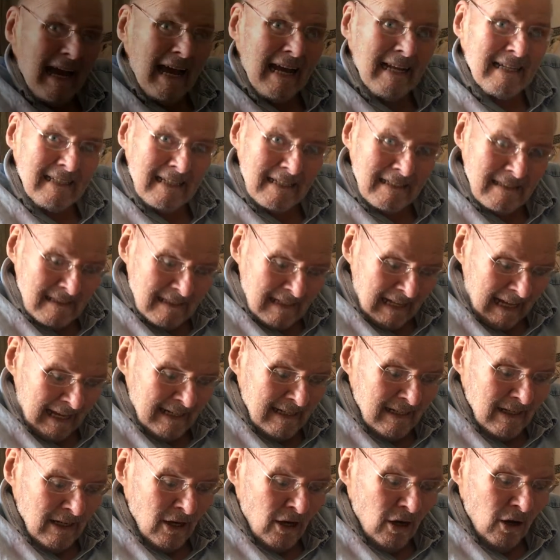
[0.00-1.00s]
And doesn't
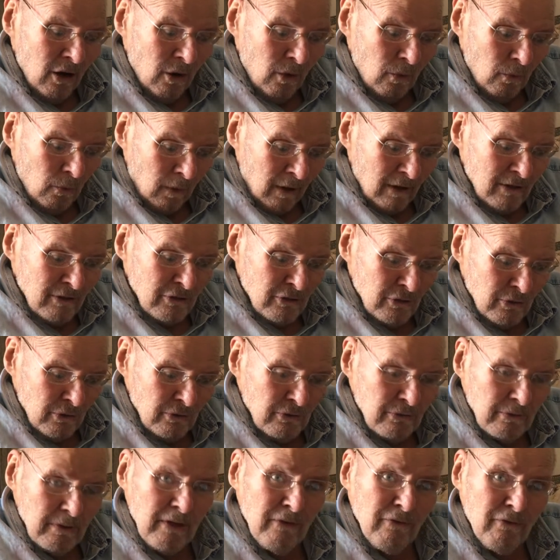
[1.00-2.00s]
like 1, 2,
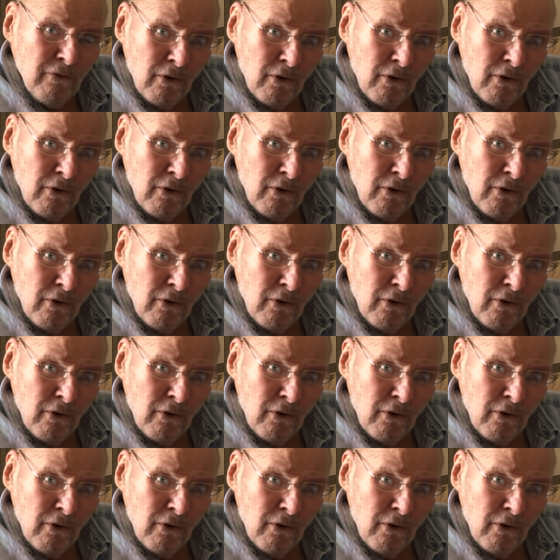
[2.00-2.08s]
3,